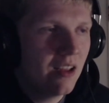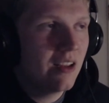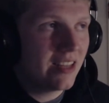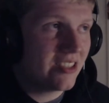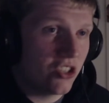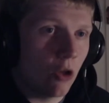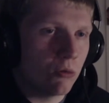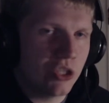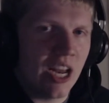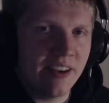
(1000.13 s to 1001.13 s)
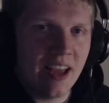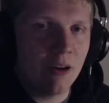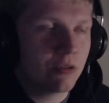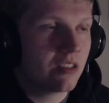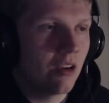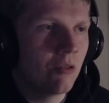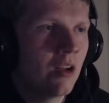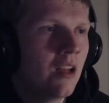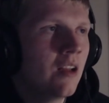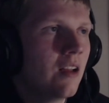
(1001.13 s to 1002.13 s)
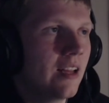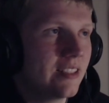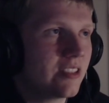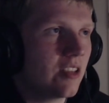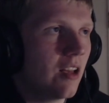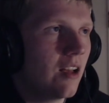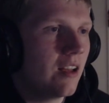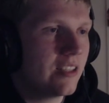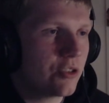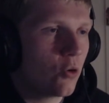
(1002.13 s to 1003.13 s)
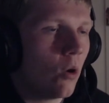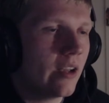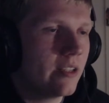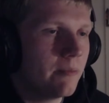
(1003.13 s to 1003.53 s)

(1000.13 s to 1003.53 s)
This is old gen now. So it's quite...